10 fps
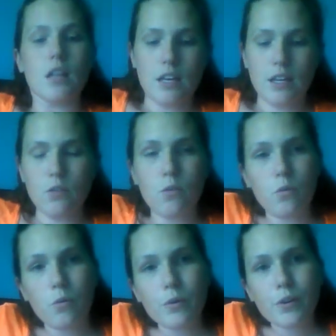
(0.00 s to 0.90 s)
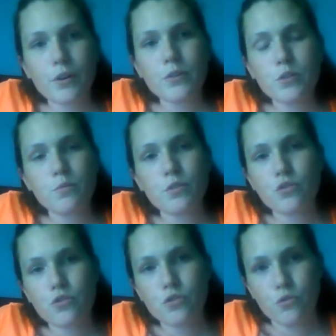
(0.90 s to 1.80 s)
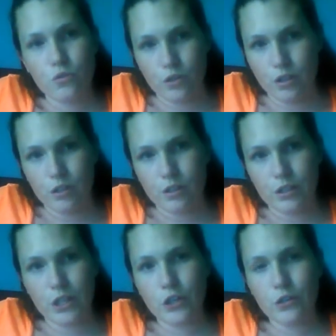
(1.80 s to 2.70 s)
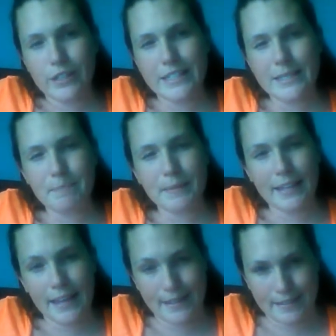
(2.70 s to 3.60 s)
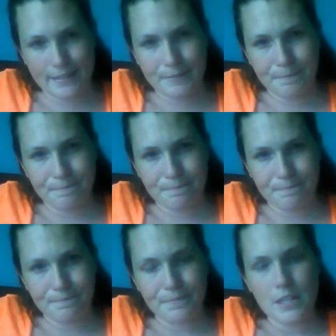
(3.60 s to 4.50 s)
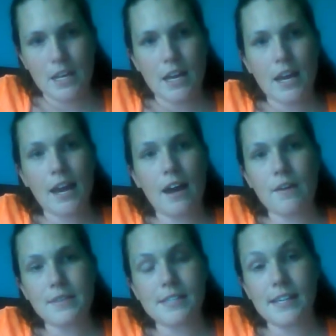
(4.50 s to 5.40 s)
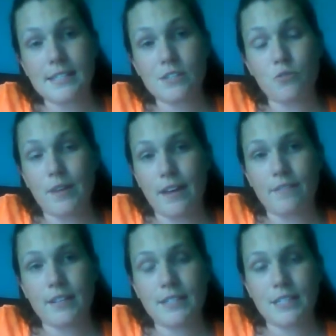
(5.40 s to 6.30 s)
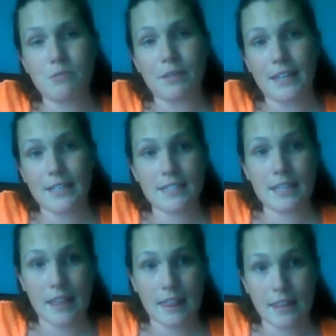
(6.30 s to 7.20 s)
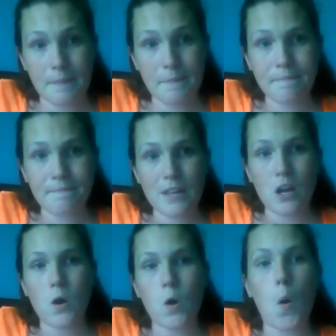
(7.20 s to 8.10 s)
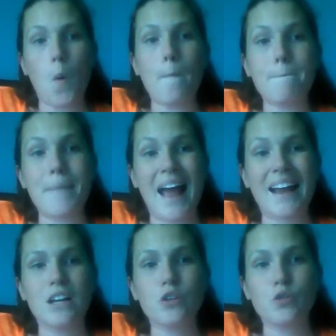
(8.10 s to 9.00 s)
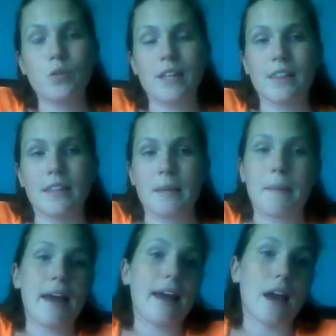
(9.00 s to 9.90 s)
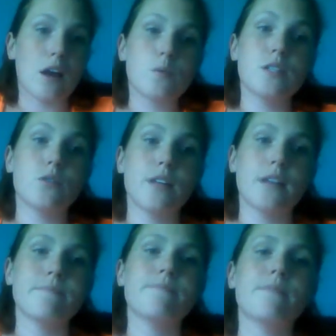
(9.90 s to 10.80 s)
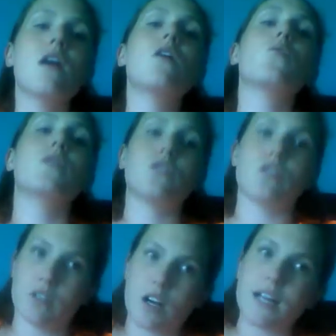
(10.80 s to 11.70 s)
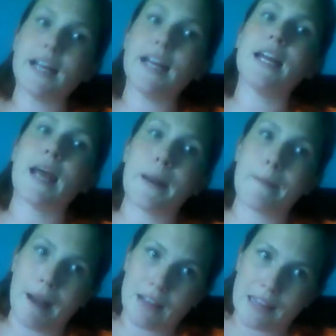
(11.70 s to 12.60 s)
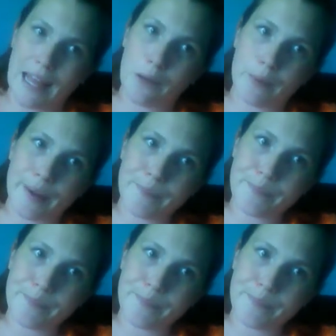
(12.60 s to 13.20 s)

In order to ensure that you're explaining how the textual evidence is related to the theme, pull back to the theme. How do we do that? We start talking again about Lowry.